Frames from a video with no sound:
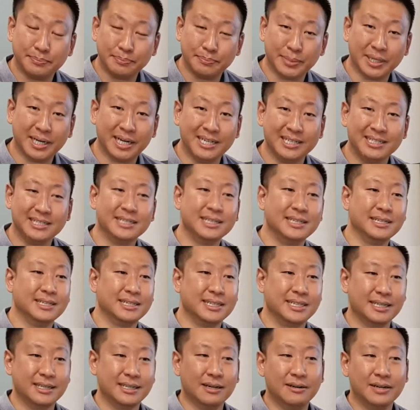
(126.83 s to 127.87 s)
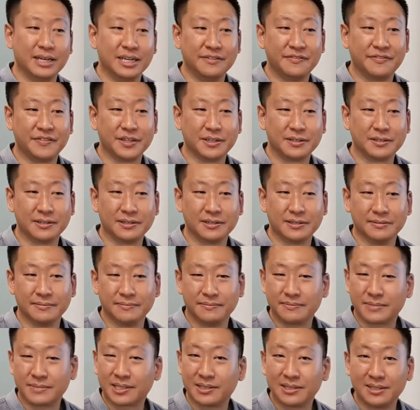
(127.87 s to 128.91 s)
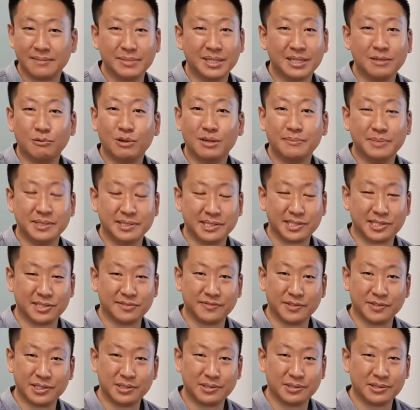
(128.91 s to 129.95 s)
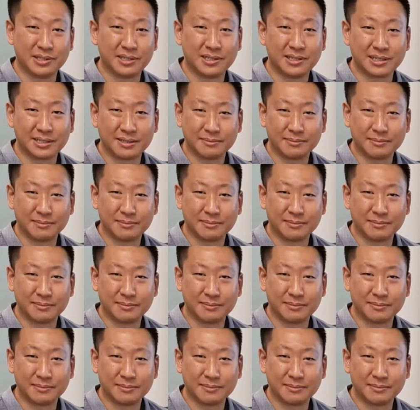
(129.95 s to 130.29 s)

but if you're going to be in one position for too long,